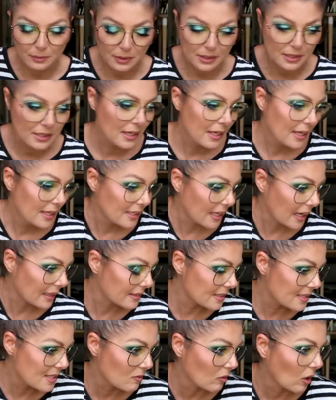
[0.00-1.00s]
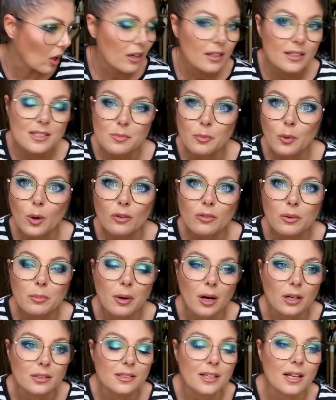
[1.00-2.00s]
But yeah, this vlog is more of a
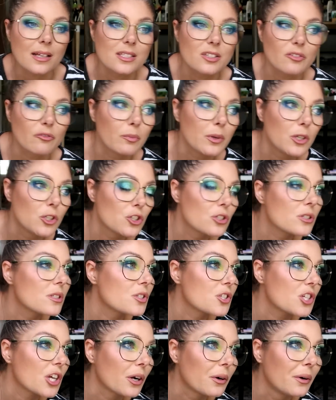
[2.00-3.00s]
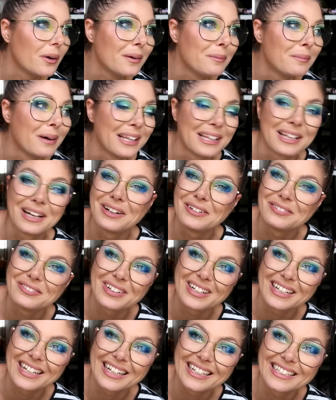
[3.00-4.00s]
podcast of me just sharing my life,
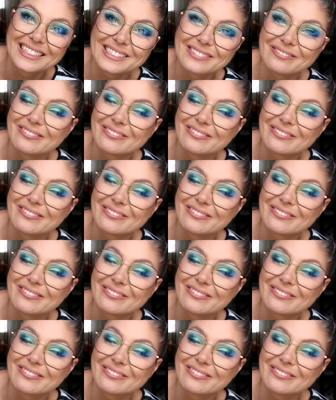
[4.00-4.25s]
I guess.